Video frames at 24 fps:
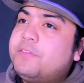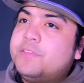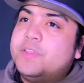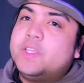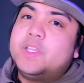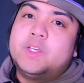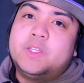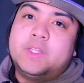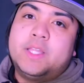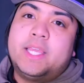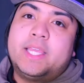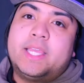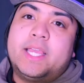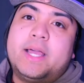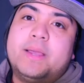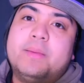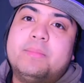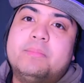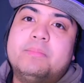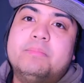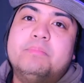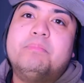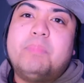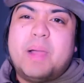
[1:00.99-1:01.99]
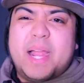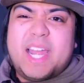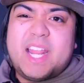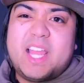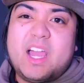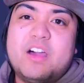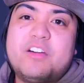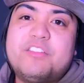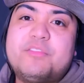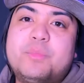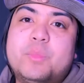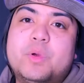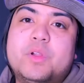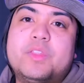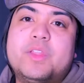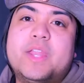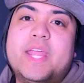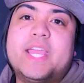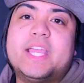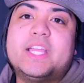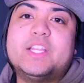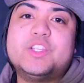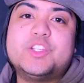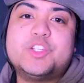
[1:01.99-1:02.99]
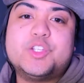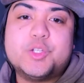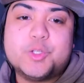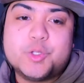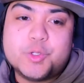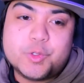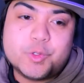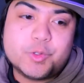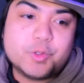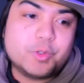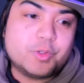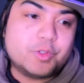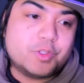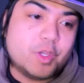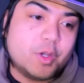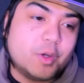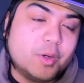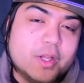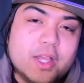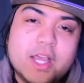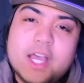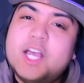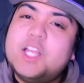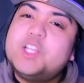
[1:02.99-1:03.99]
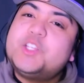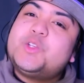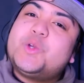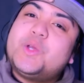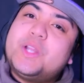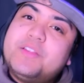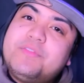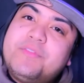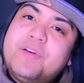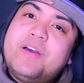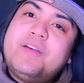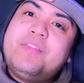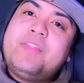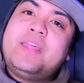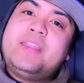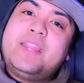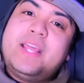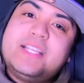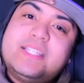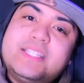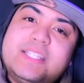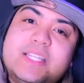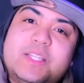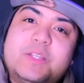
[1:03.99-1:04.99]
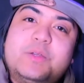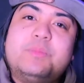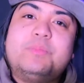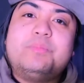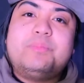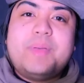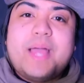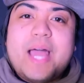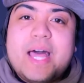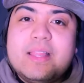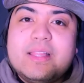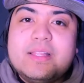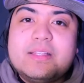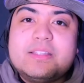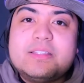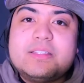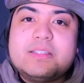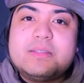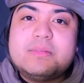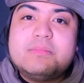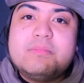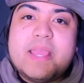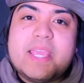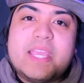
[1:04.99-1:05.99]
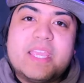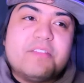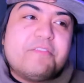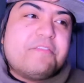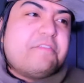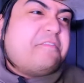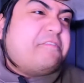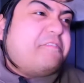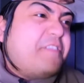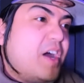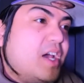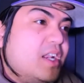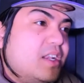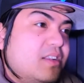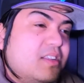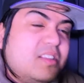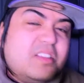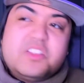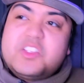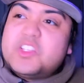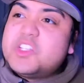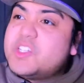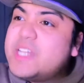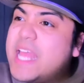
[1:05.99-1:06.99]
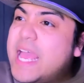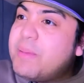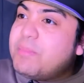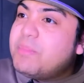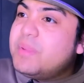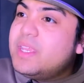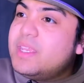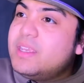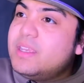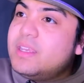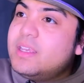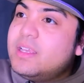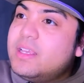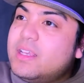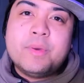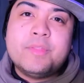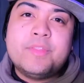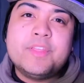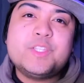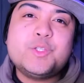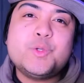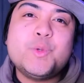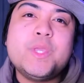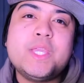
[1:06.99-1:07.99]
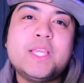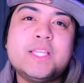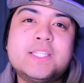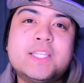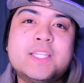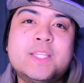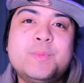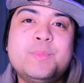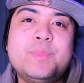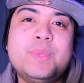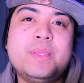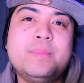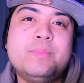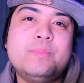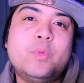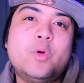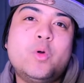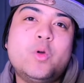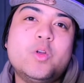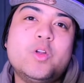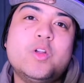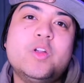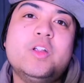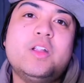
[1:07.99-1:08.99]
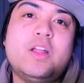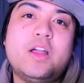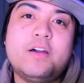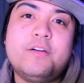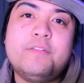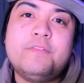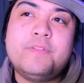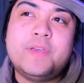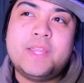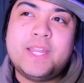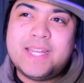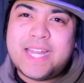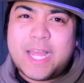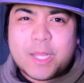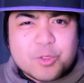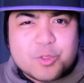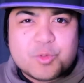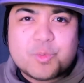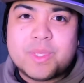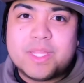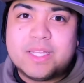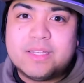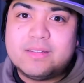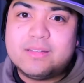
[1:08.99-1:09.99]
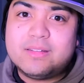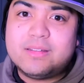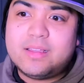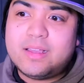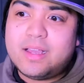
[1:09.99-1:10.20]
feel like I'm biting off more than I can chew. So trying to find that nice little balance, make it fun, snappy. But this week is going to be more of an announcement.